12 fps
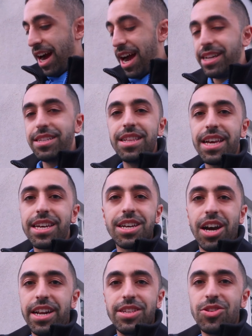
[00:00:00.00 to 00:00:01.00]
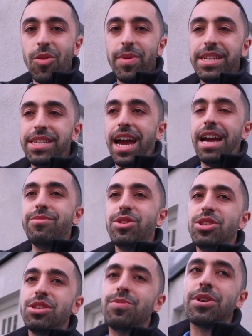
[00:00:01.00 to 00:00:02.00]
I had to like cut it so many times
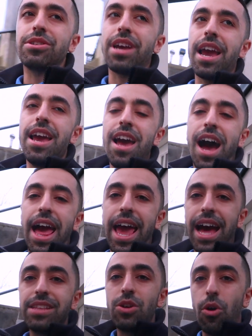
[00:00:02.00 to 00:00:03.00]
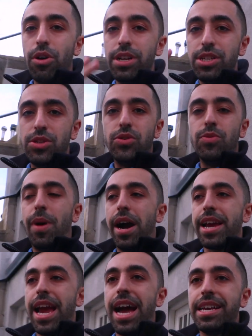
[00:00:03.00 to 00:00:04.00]
just because like I had already two
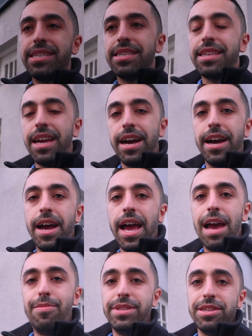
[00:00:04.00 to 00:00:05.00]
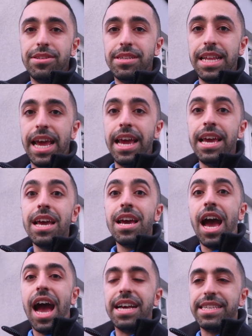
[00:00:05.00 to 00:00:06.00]
podcast uh, episodes today
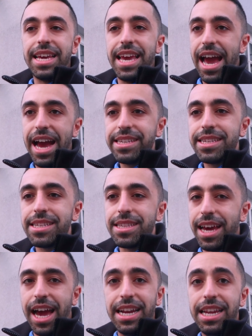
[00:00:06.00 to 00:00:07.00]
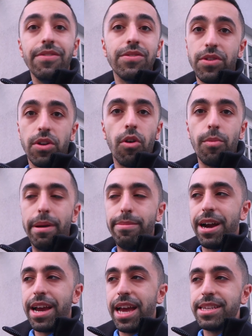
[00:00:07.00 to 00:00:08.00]
as a guest. Like, I didn't even record my
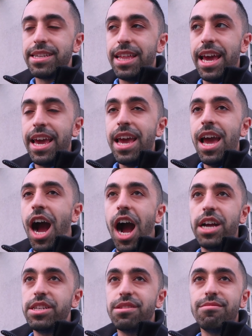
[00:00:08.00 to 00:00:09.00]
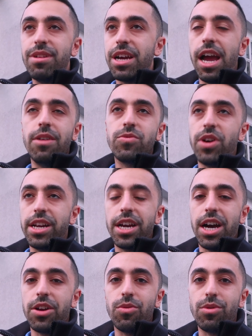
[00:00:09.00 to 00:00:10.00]
podcast today. I just feel like I'm running
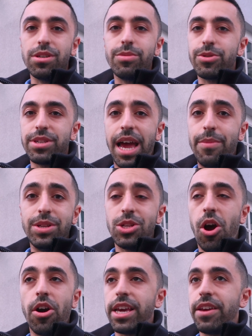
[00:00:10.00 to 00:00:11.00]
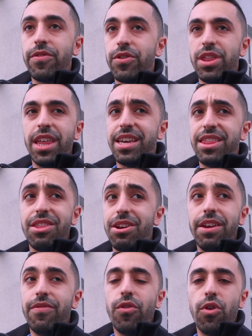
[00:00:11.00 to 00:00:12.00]
out of words because I have been talking for like
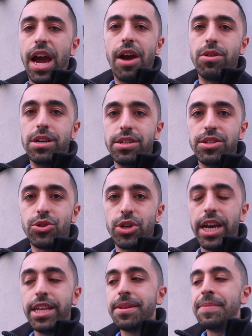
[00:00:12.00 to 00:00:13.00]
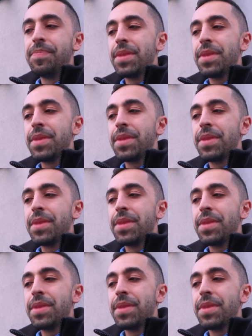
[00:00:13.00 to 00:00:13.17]
three, four hours straight.